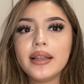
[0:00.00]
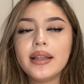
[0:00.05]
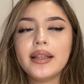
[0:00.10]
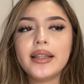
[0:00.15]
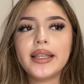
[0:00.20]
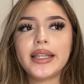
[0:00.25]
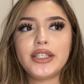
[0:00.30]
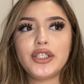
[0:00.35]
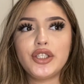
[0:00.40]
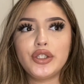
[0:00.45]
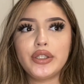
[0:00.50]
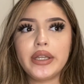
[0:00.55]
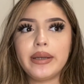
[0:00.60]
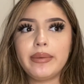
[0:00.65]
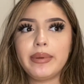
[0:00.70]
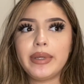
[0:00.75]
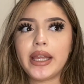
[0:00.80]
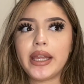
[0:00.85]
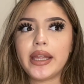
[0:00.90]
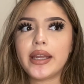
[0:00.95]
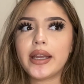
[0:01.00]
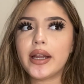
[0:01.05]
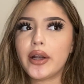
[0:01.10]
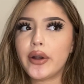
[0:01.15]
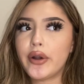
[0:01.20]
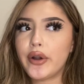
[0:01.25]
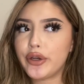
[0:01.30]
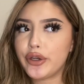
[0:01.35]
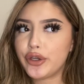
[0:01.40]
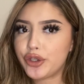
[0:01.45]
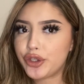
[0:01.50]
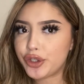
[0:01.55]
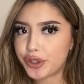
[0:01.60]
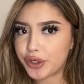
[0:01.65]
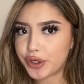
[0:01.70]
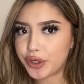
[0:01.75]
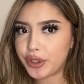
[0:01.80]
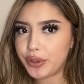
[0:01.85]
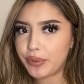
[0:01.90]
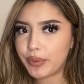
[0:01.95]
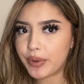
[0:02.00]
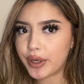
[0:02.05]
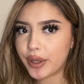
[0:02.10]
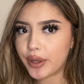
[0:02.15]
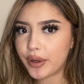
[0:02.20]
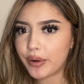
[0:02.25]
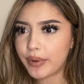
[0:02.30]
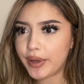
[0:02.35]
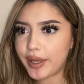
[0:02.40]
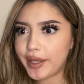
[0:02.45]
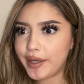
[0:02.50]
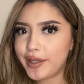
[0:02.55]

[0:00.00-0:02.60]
like, she's gonna be like, are you sure you want to go red?